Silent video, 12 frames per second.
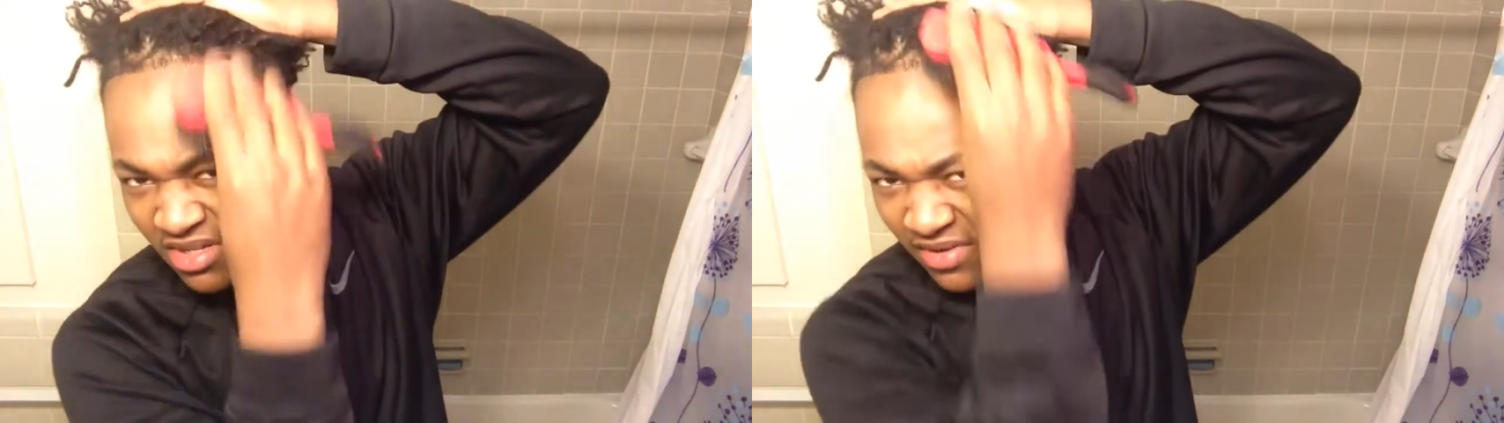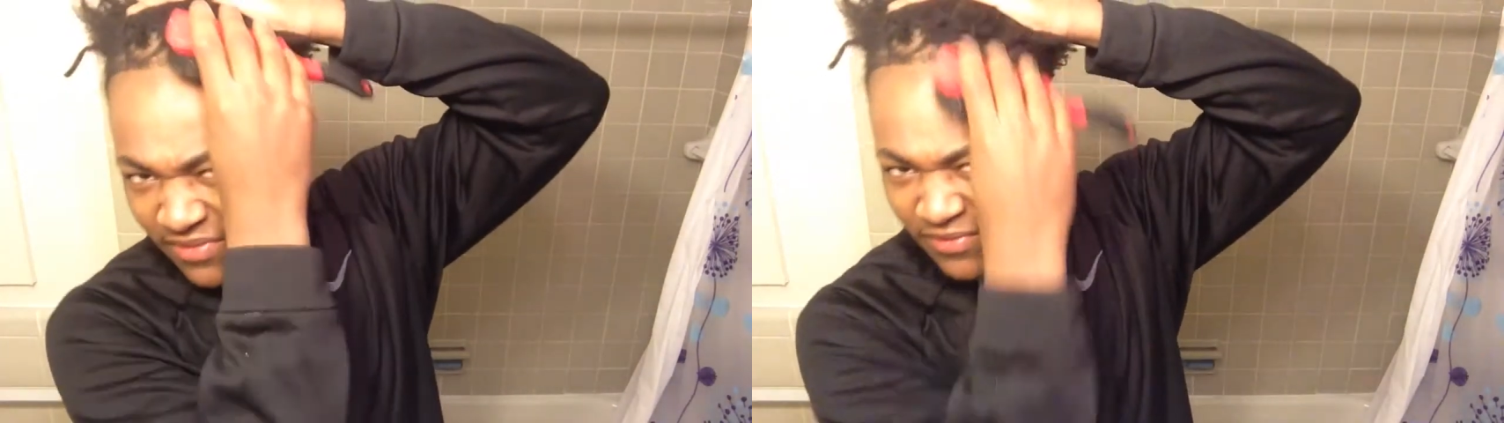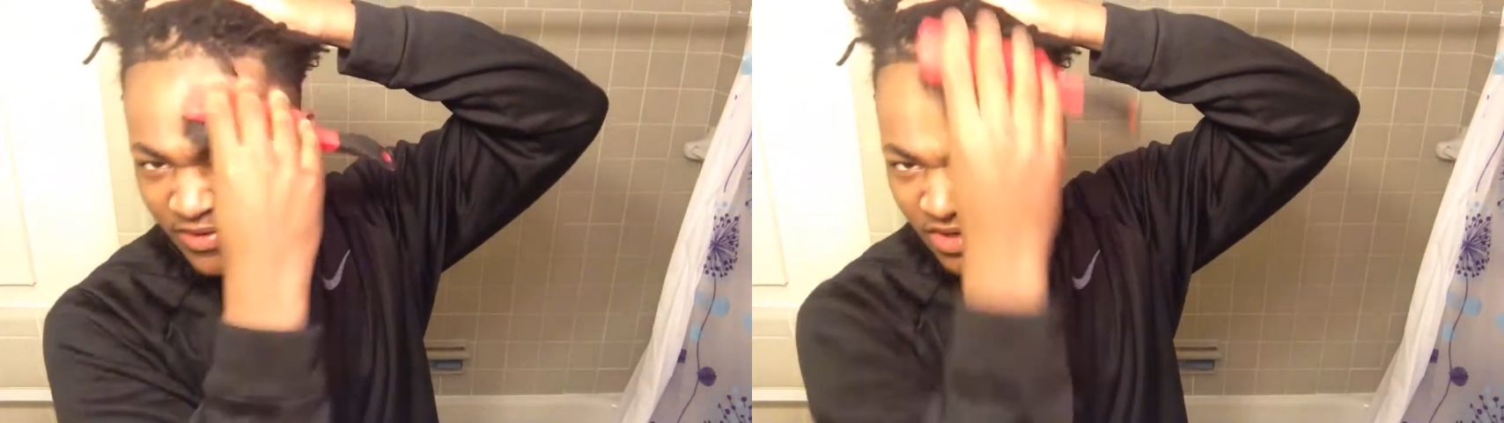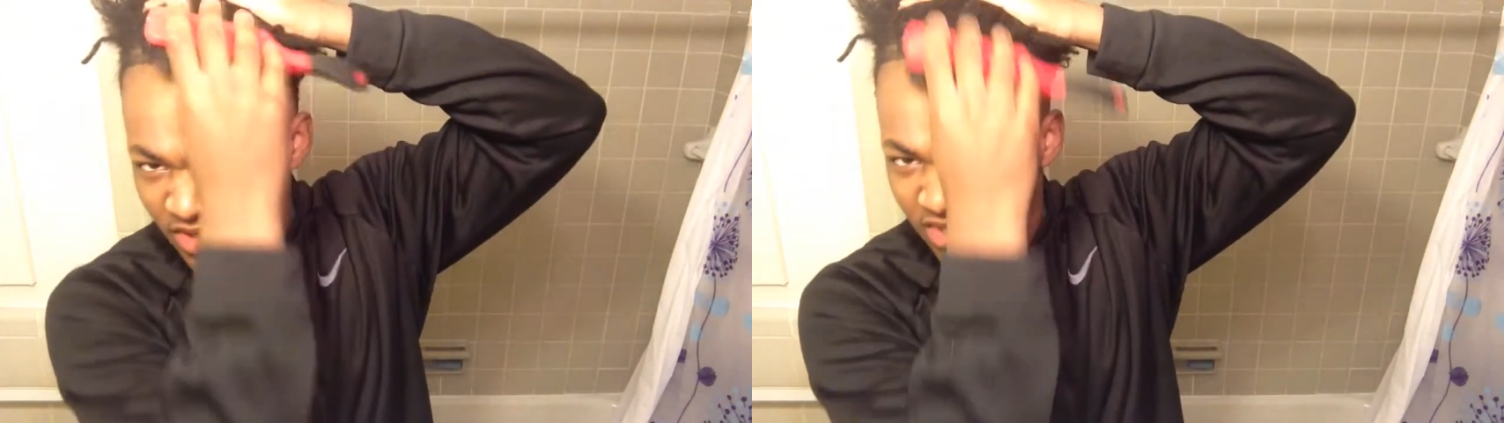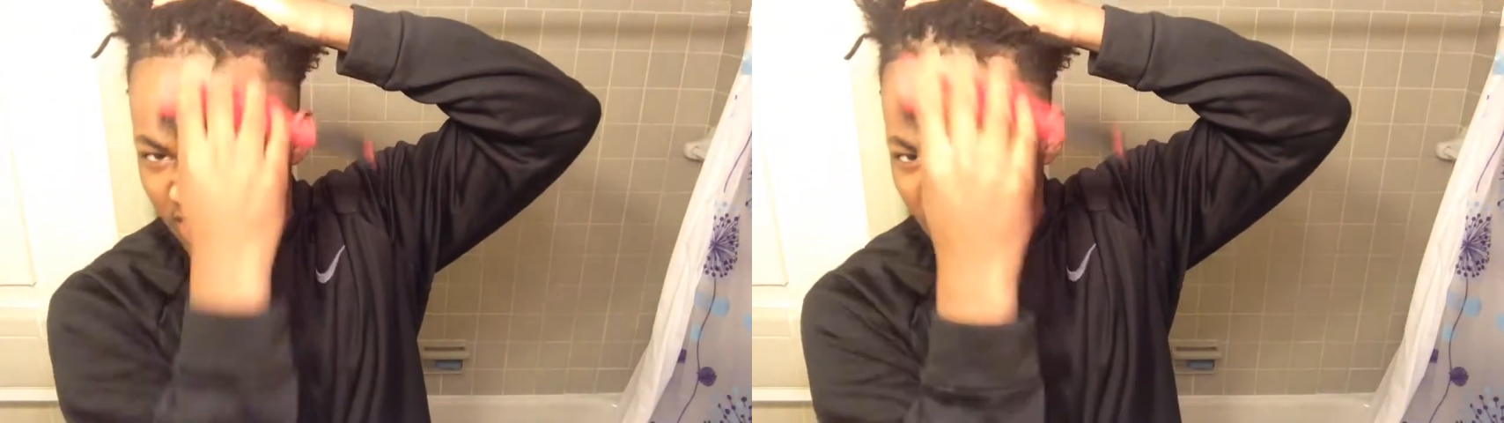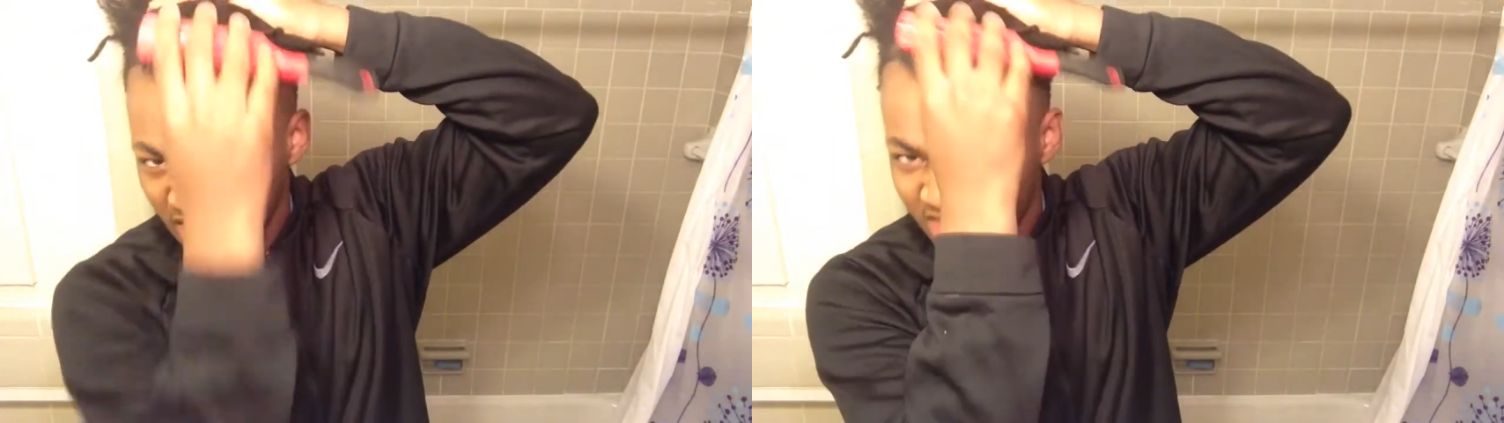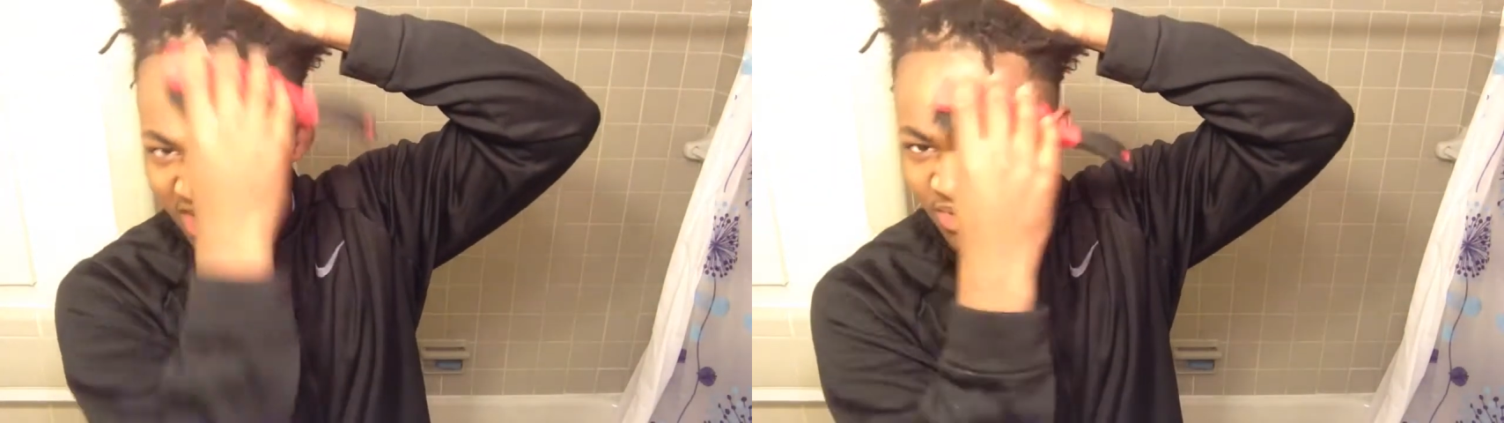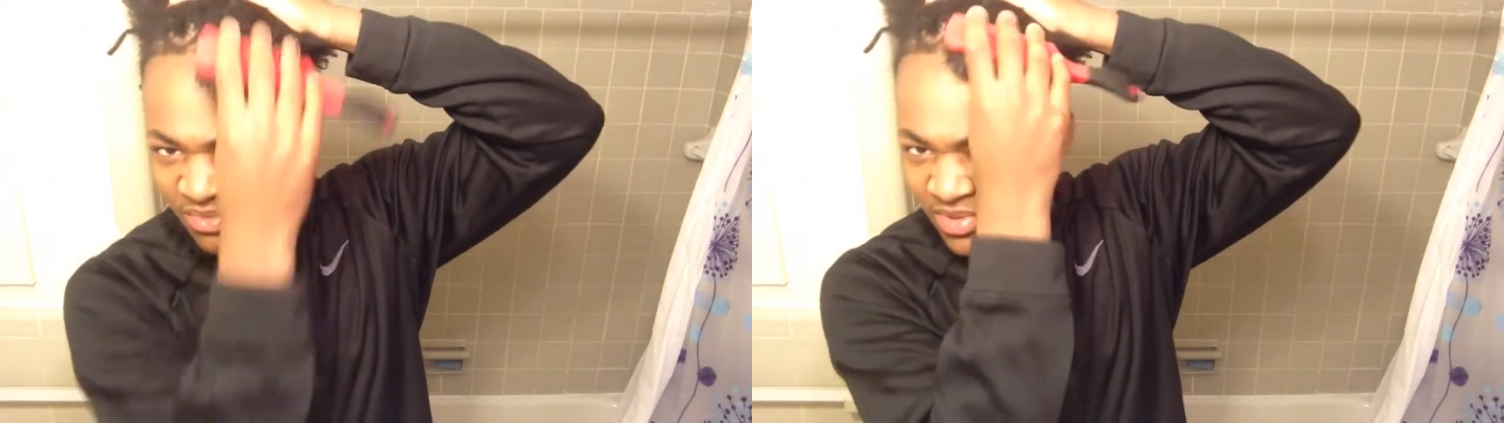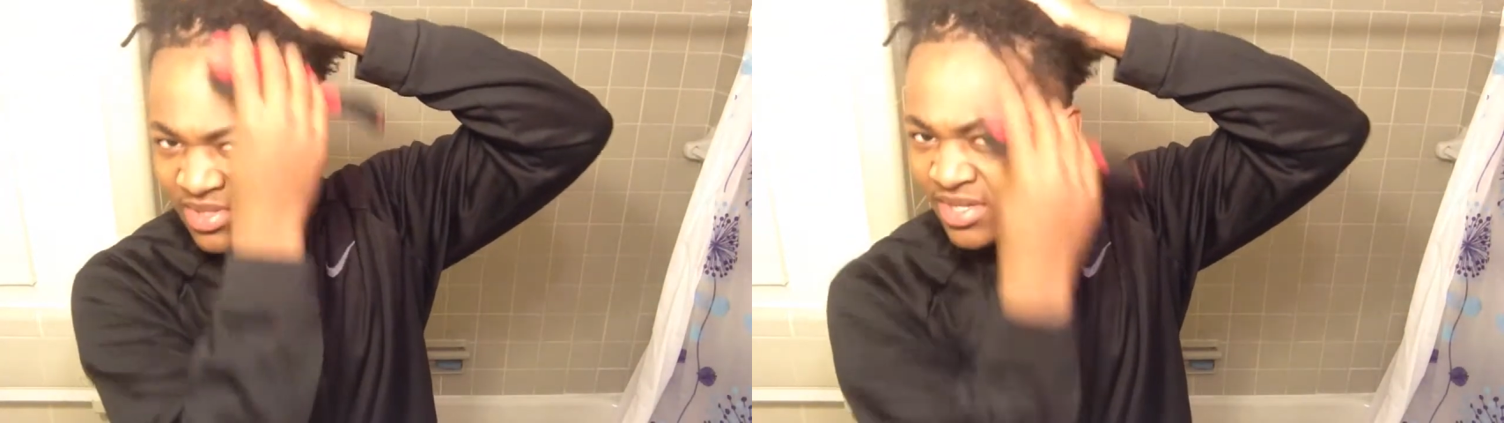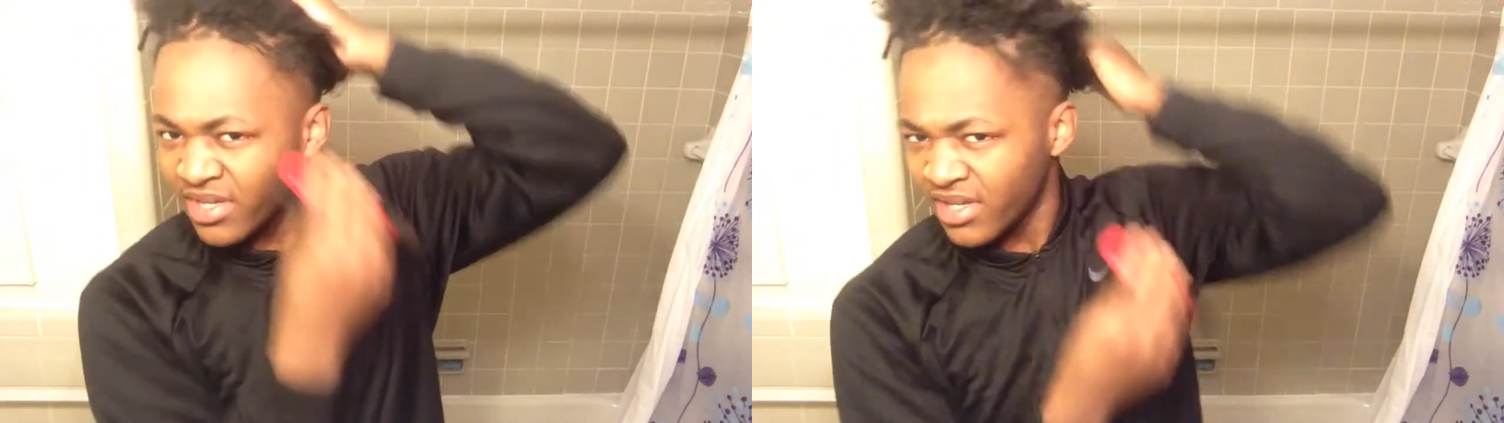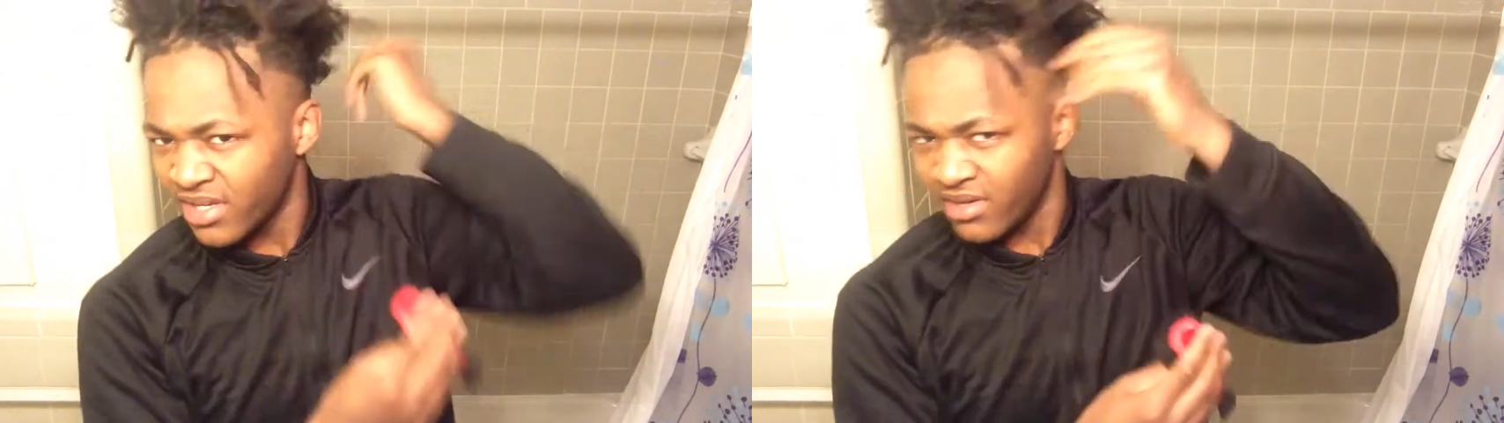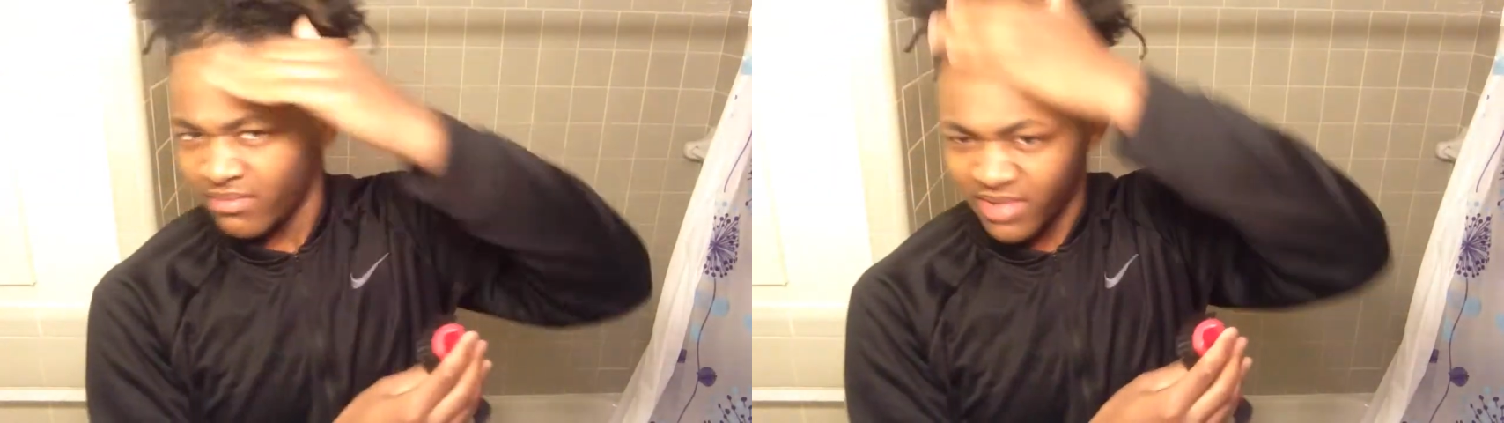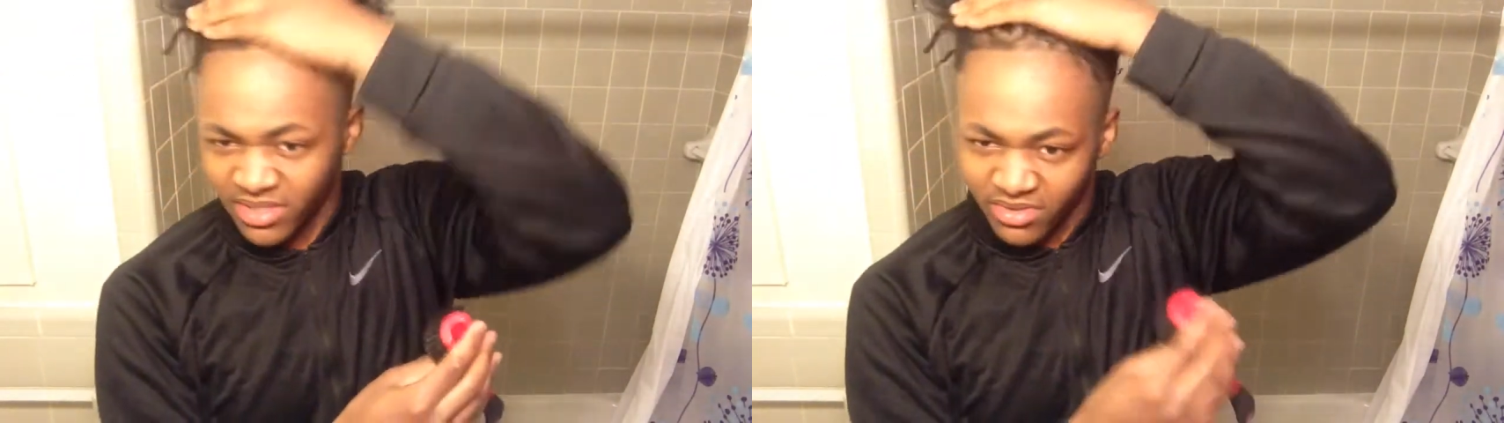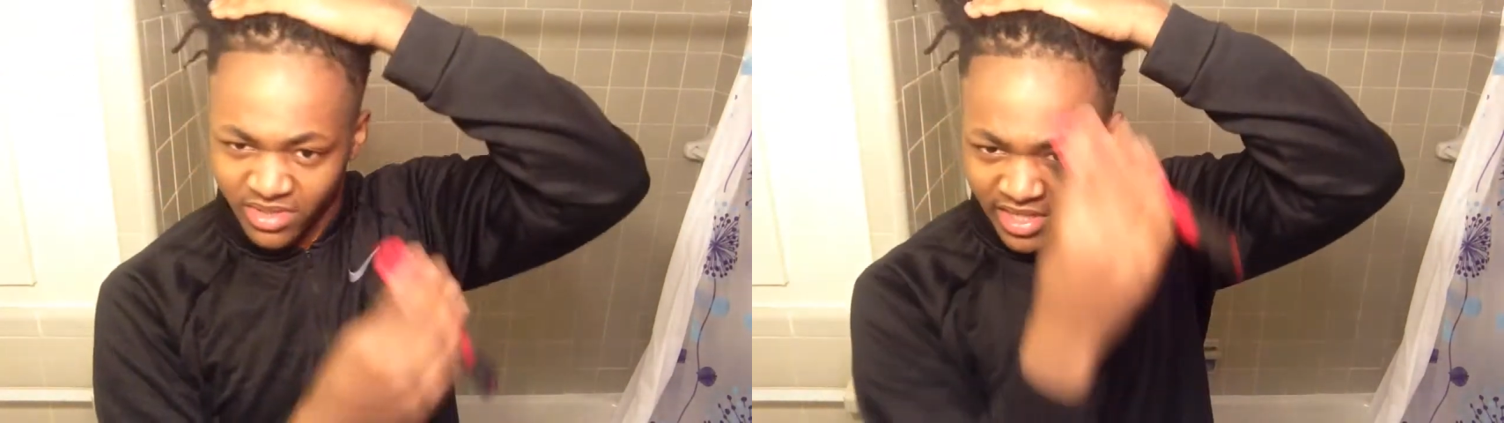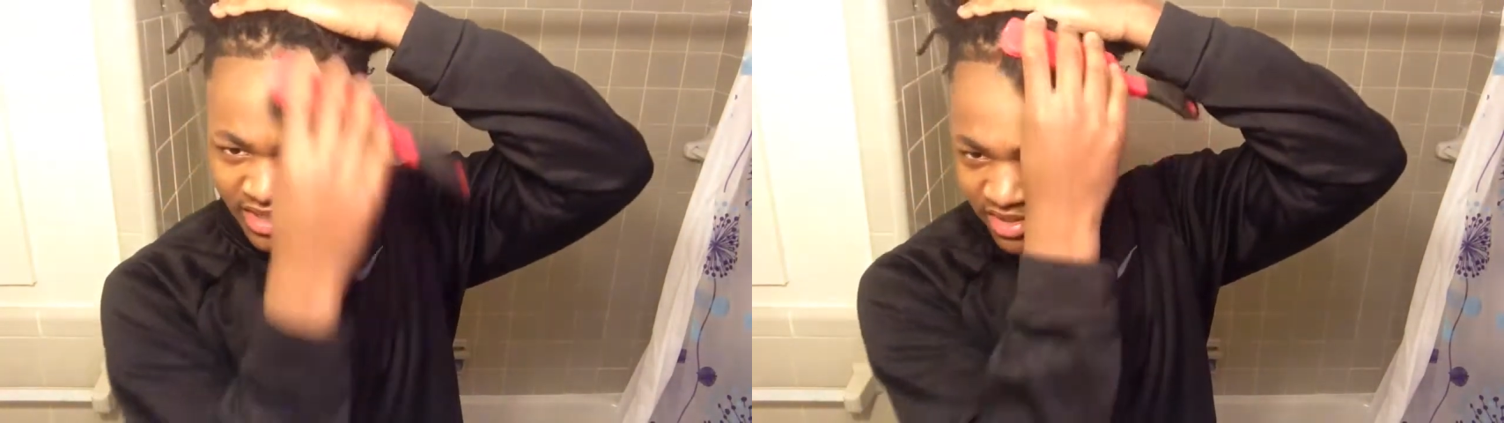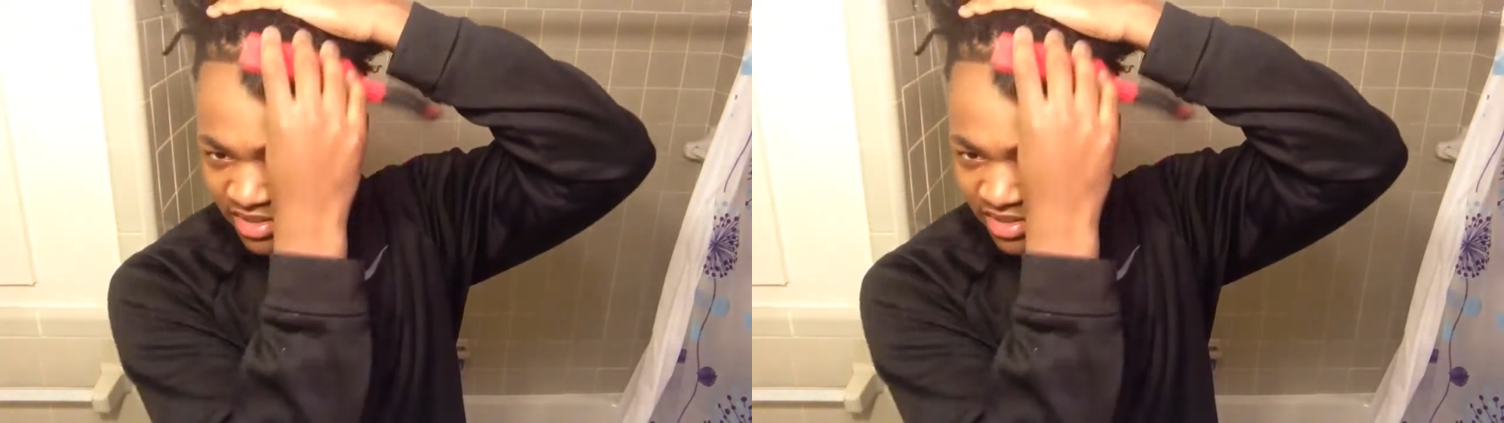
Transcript: the front because I don't really mess with that.